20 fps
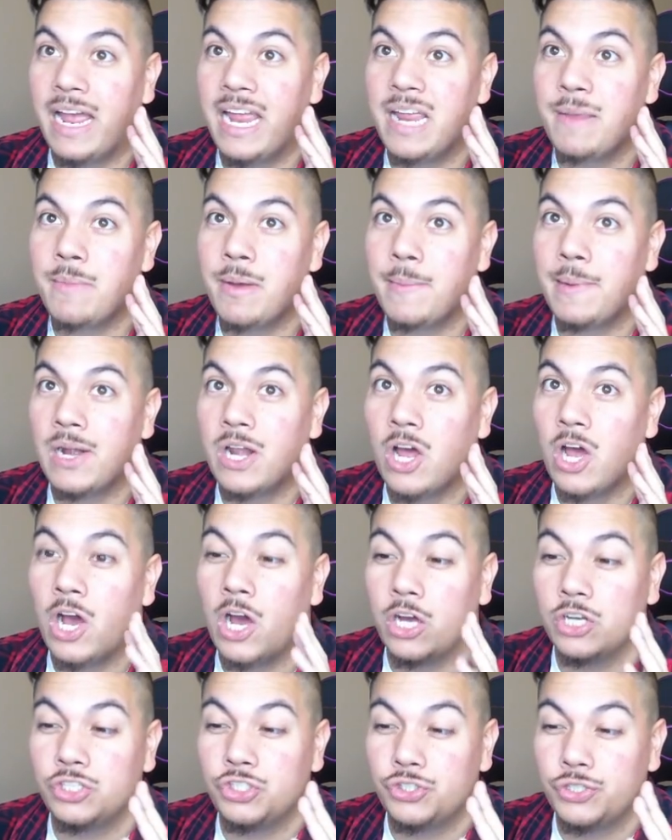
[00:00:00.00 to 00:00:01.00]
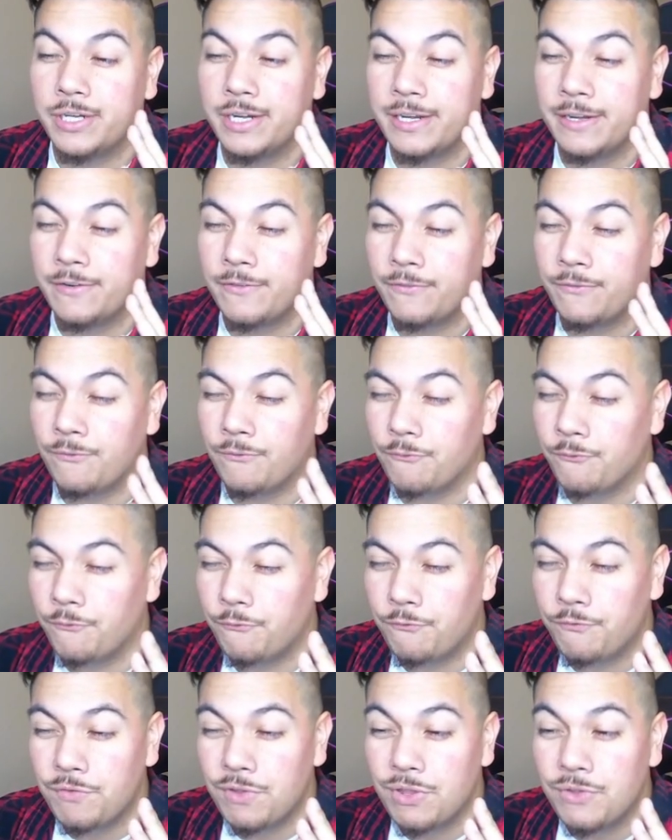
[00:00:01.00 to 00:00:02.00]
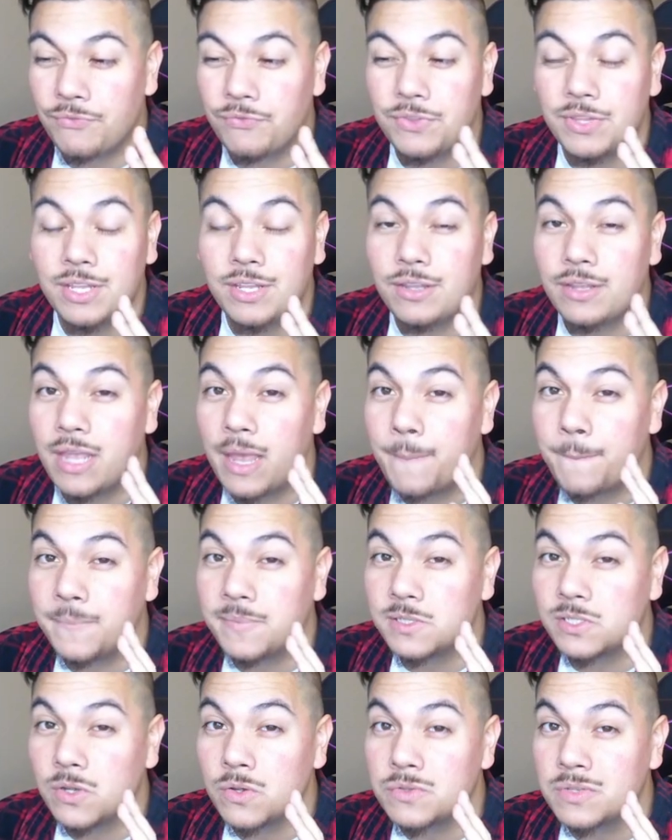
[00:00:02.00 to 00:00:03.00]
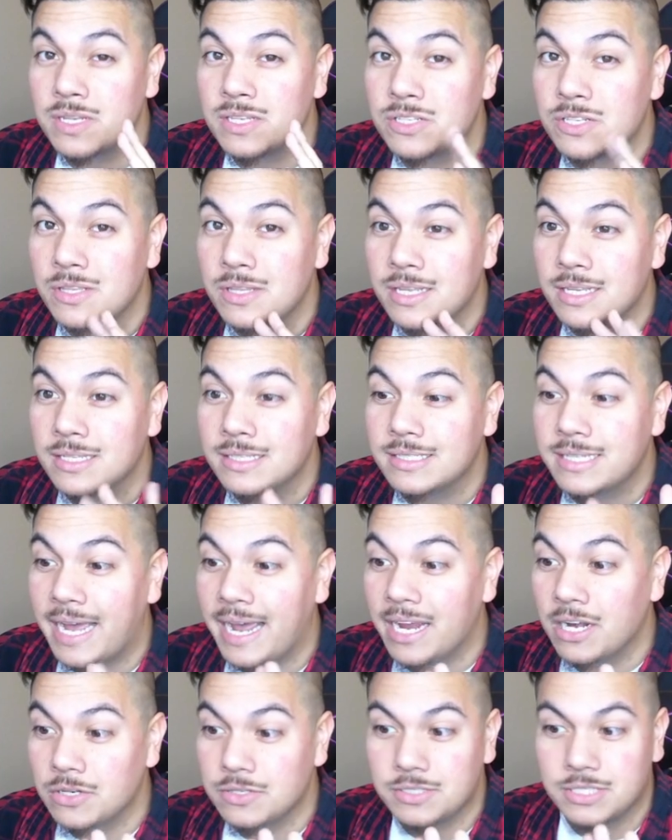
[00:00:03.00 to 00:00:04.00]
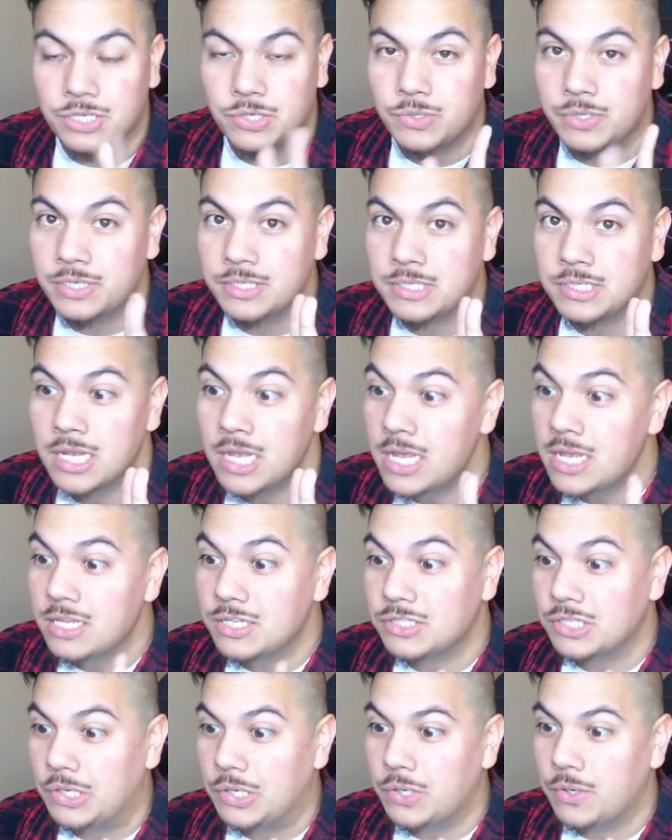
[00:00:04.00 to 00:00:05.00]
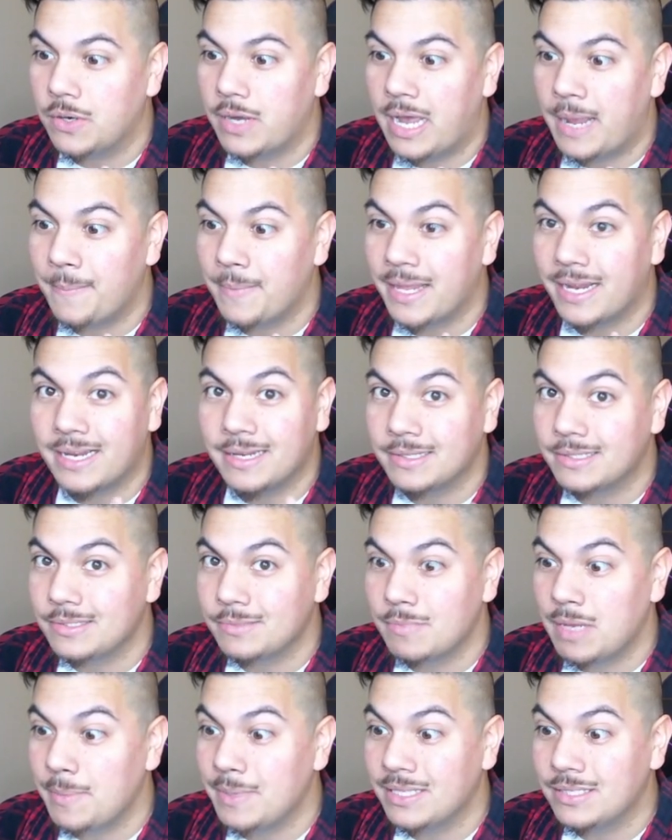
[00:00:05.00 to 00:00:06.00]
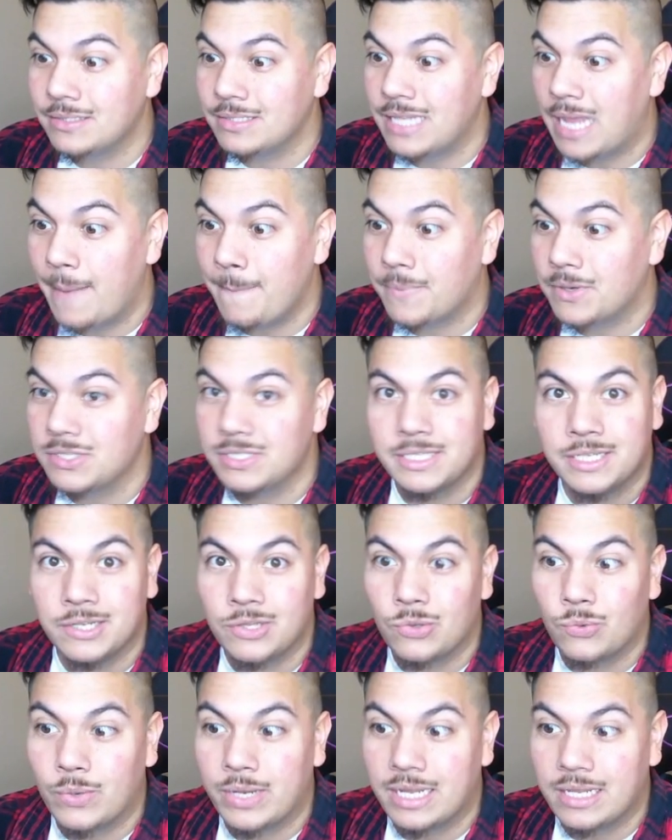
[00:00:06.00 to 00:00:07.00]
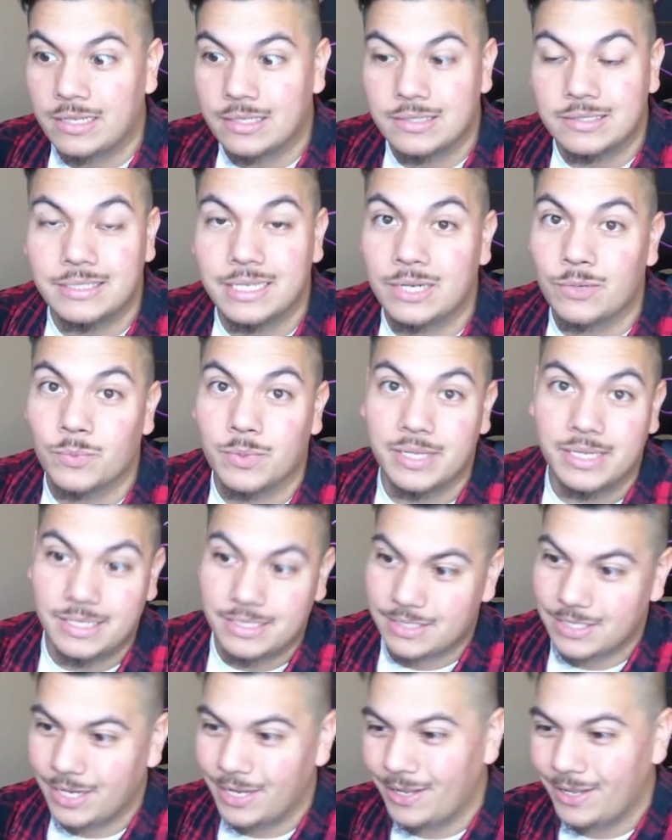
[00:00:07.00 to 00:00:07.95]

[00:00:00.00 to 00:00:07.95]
I am about 150 episodes into the entire series, so I'm like a maybe 10% of the way done with it.